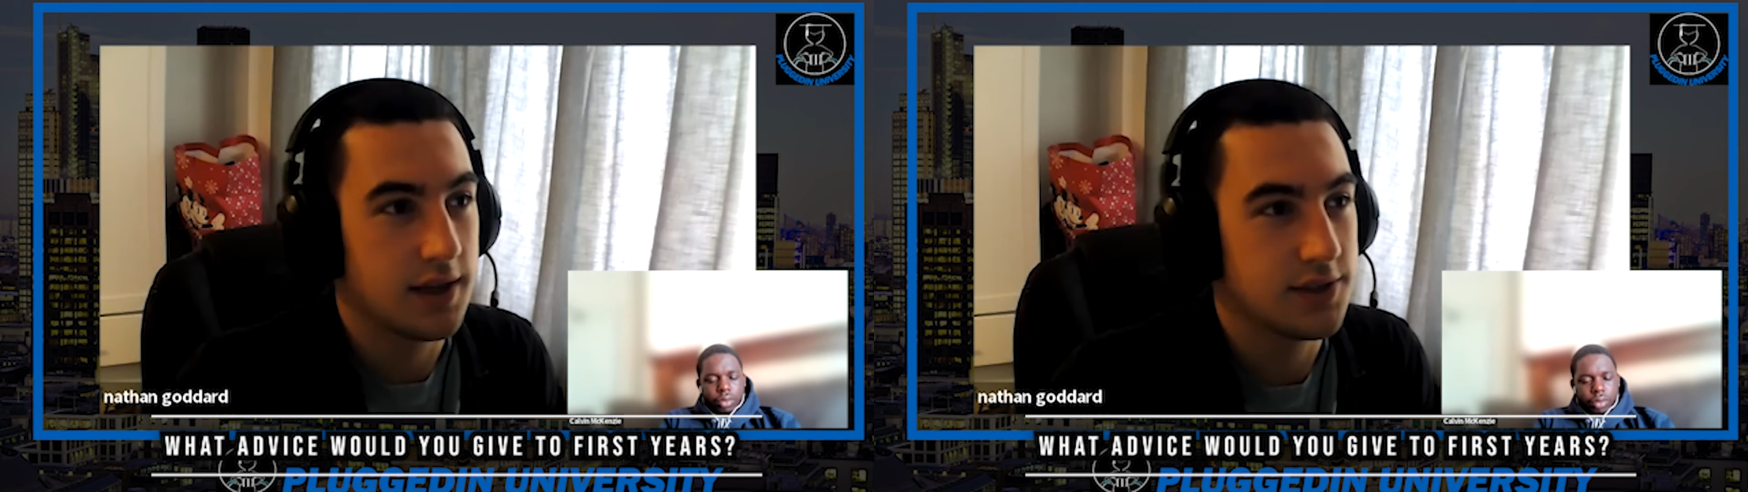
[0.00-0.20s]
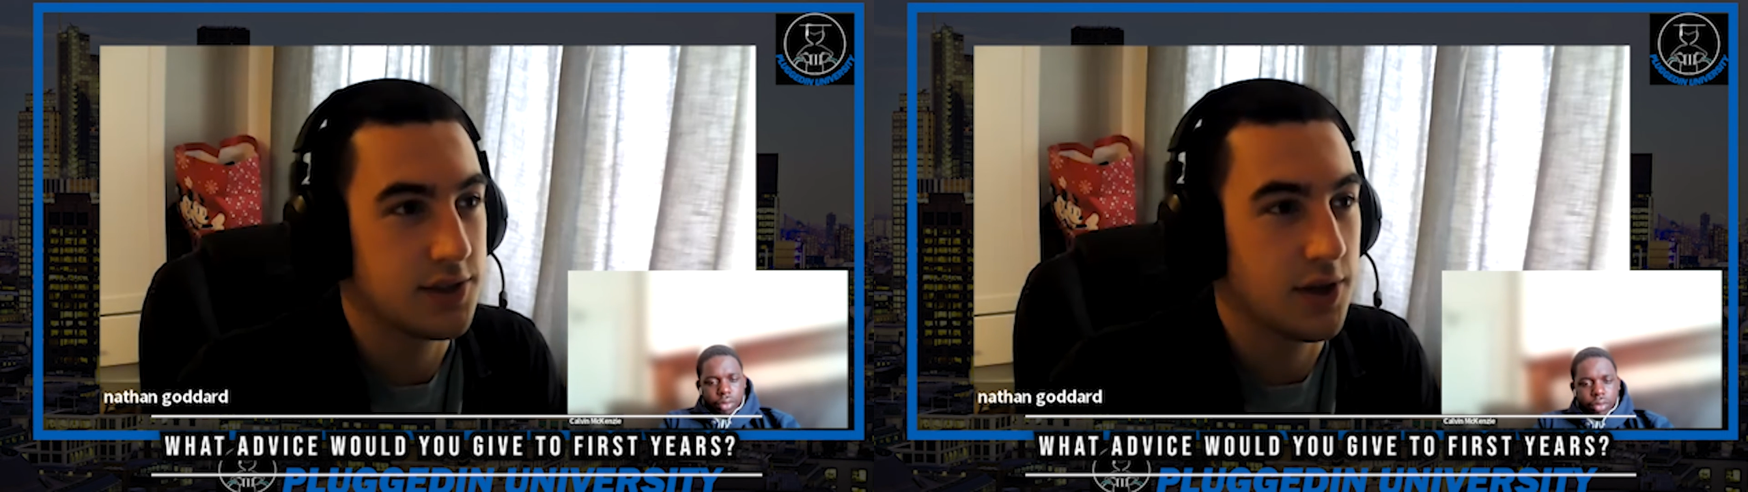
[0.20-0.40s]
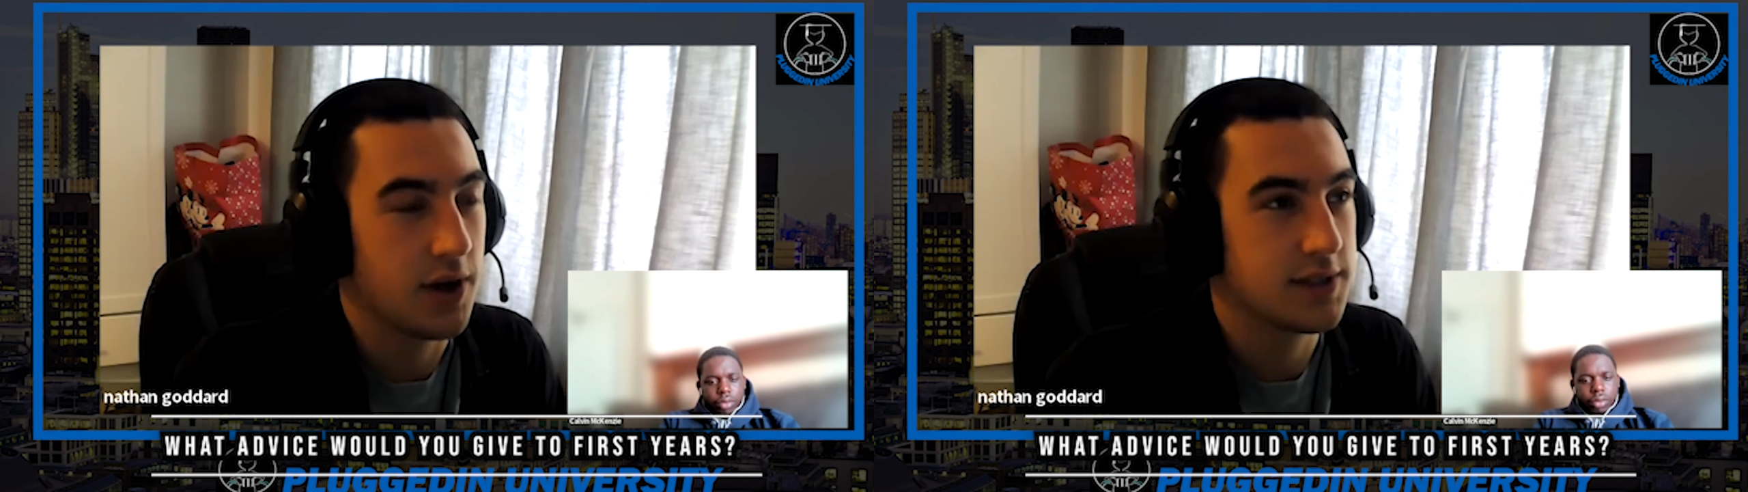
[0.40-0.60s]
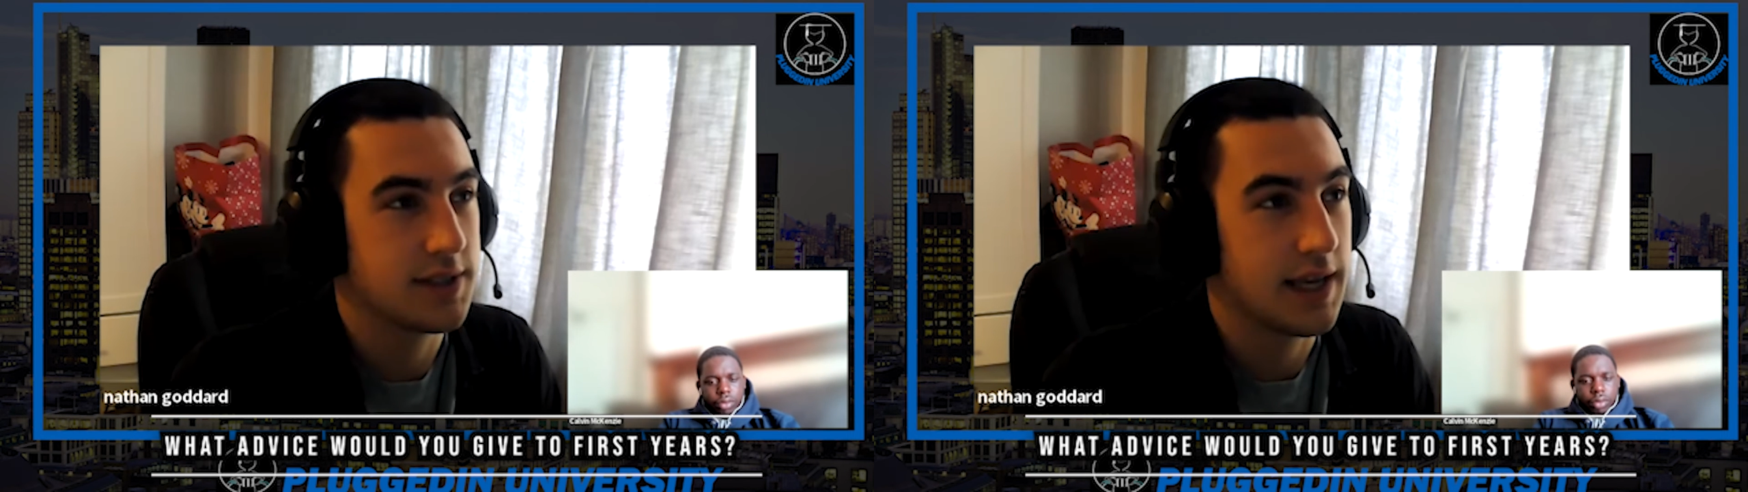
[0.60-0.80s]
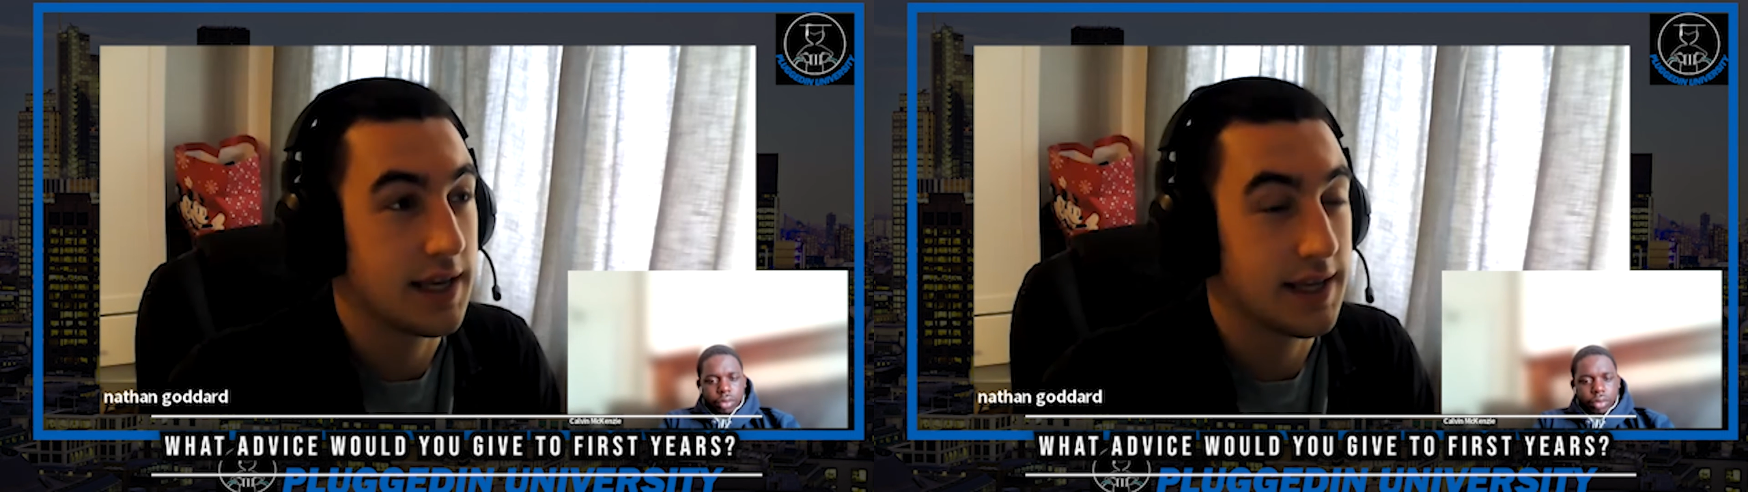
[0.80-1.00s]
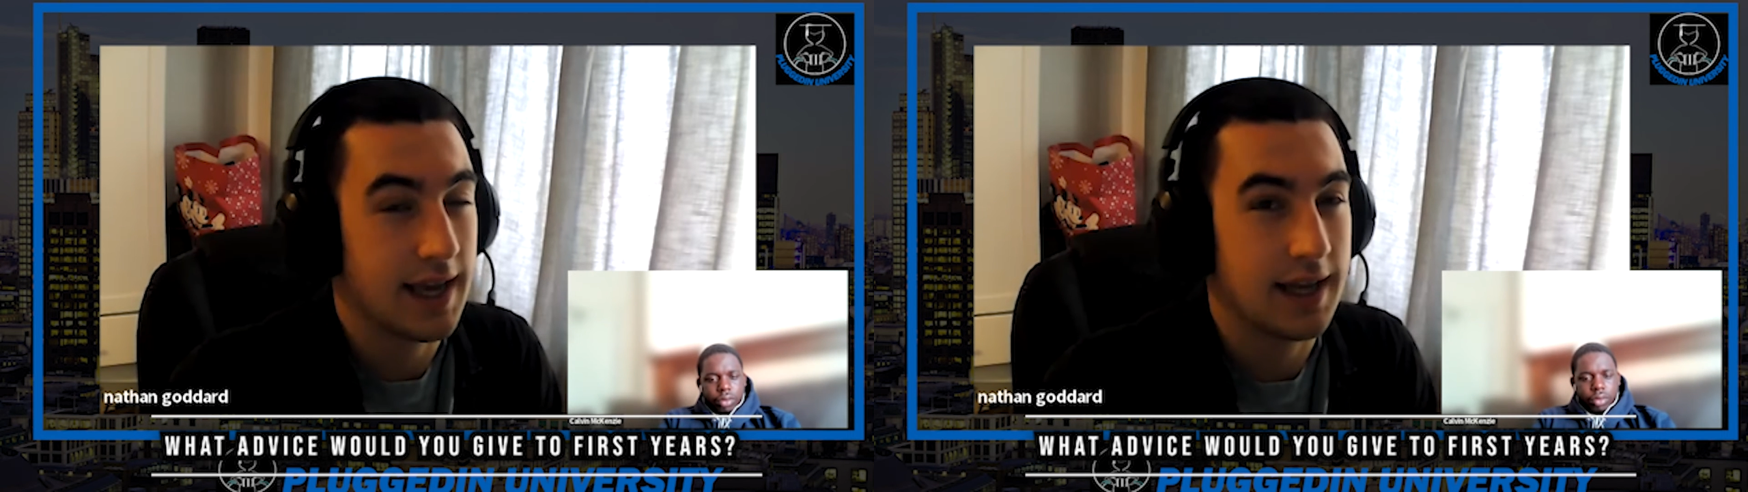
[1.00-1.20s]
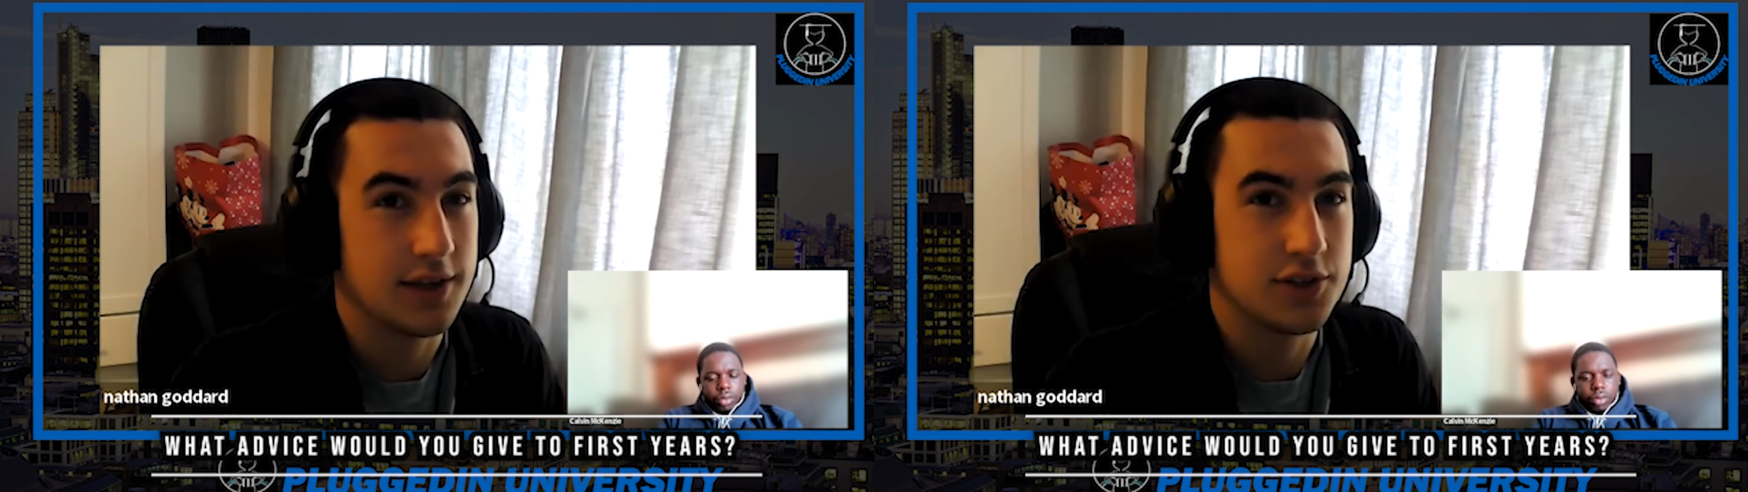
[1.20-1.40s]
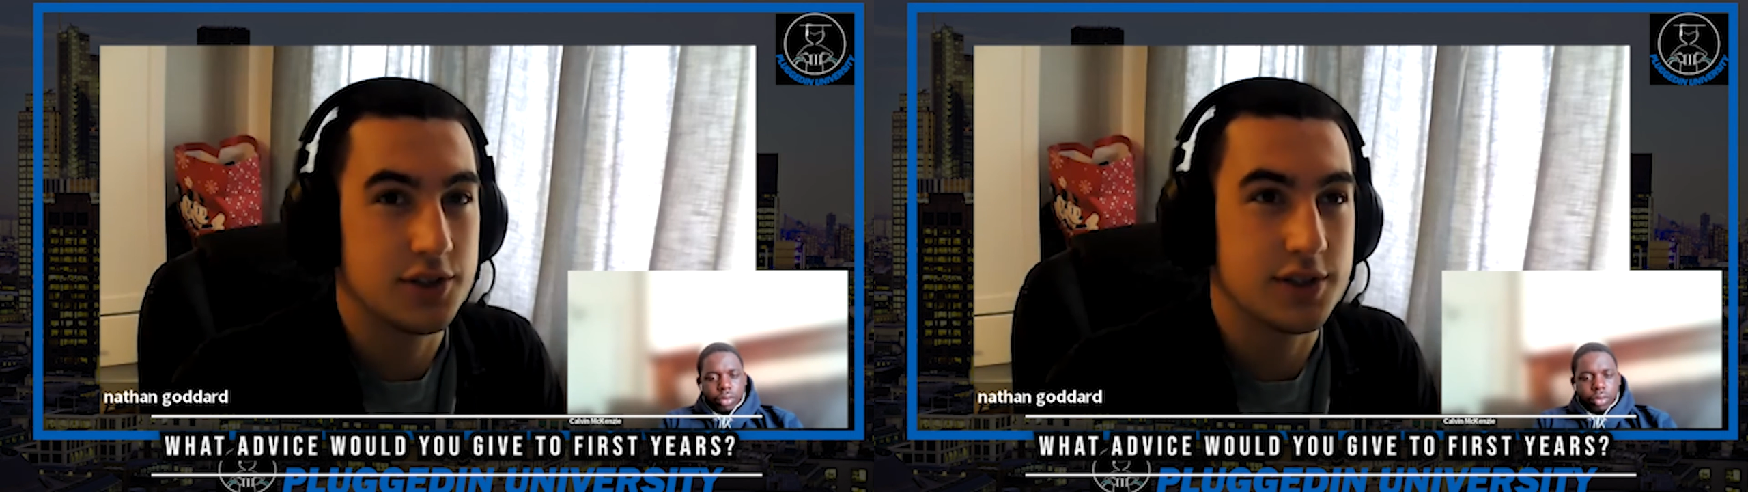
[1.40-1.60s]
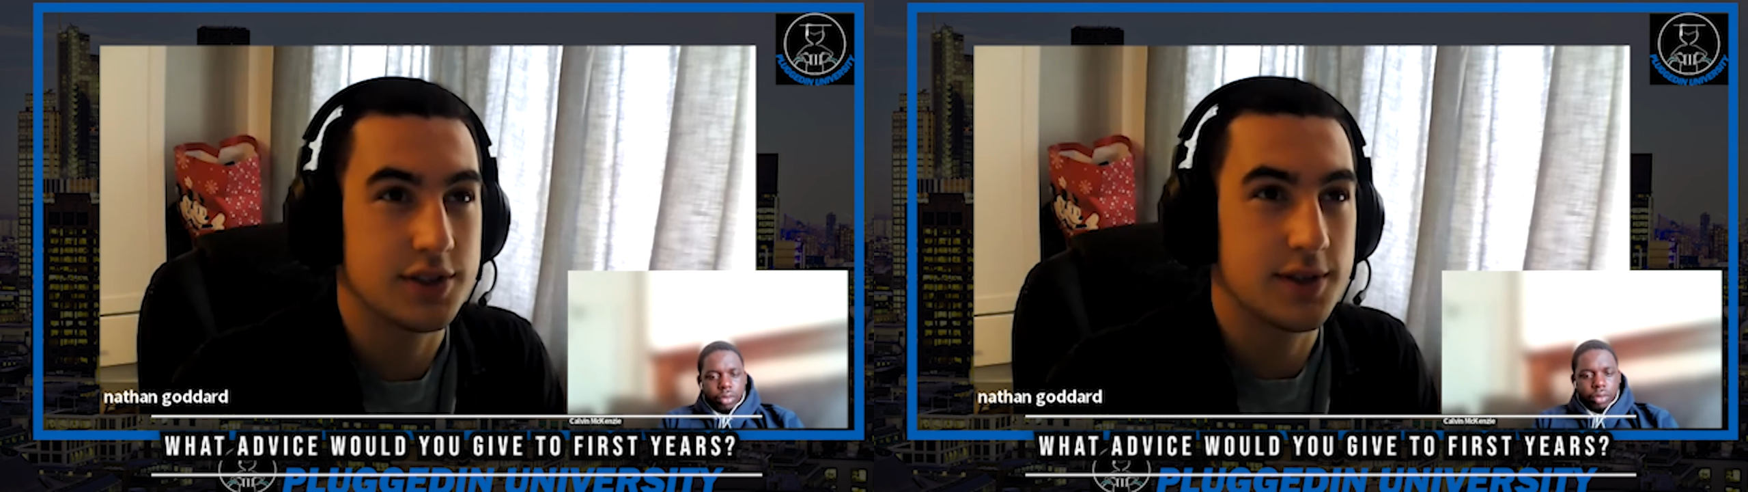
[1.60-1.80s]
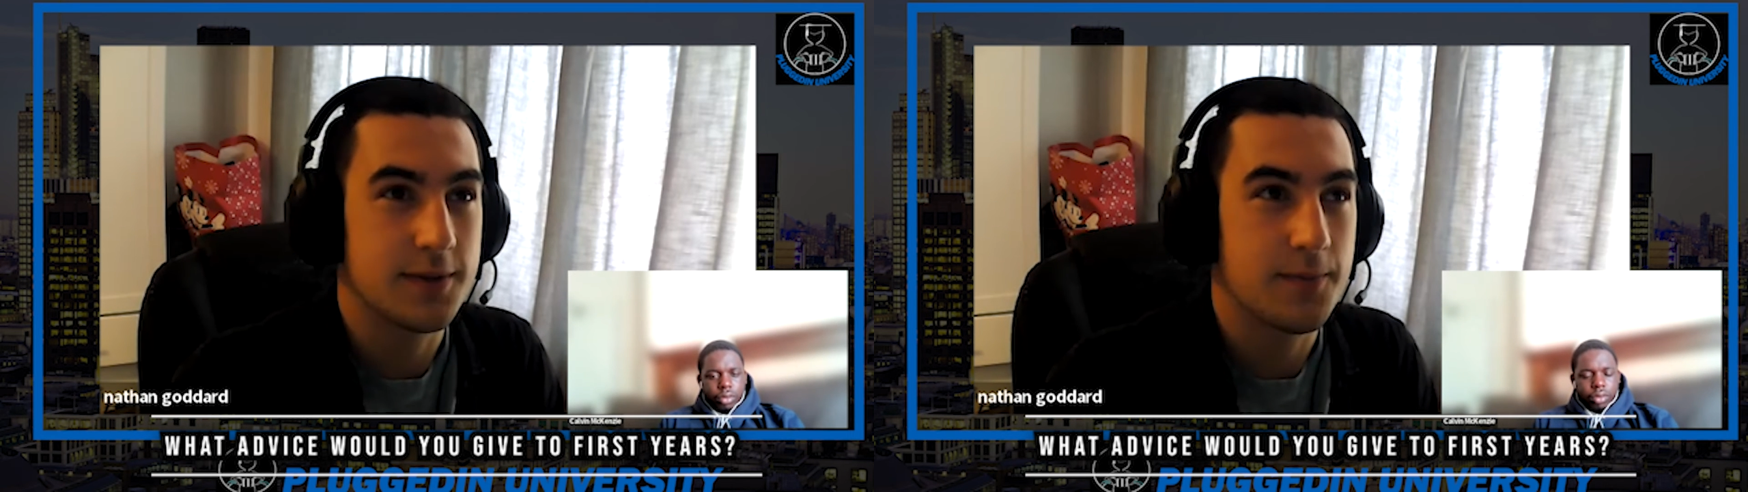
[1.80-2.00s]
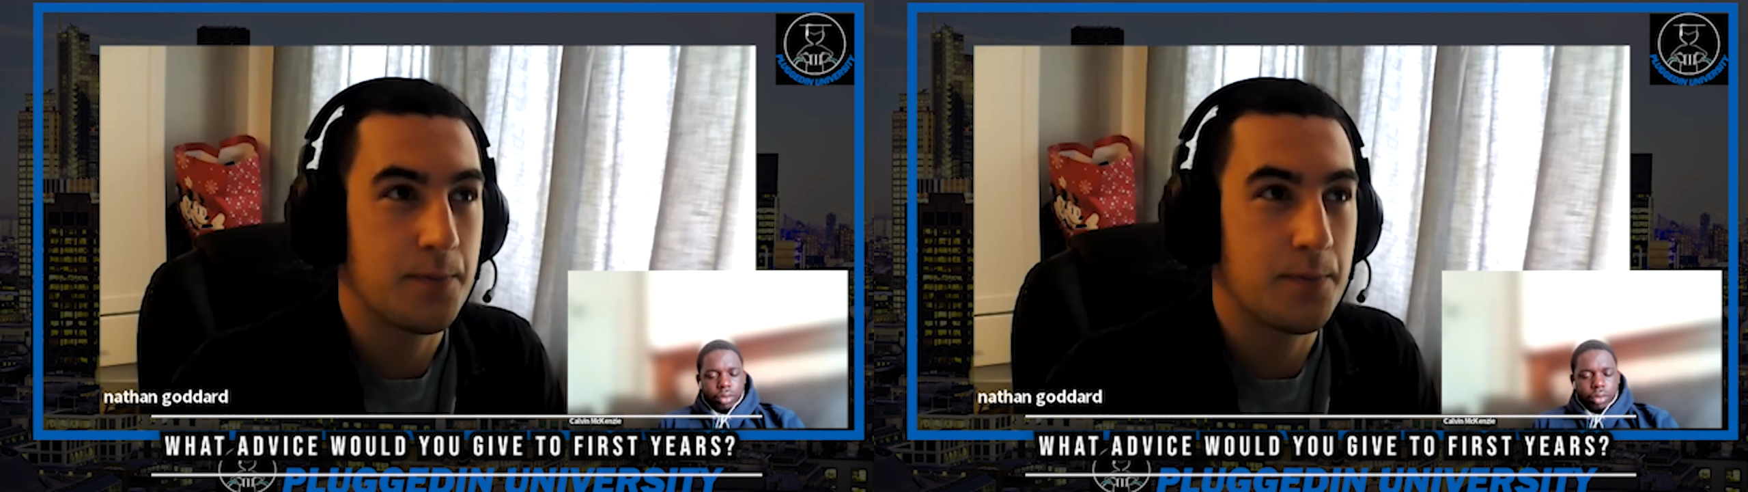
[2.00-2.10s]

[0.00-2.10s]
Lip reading: So I'd say again, just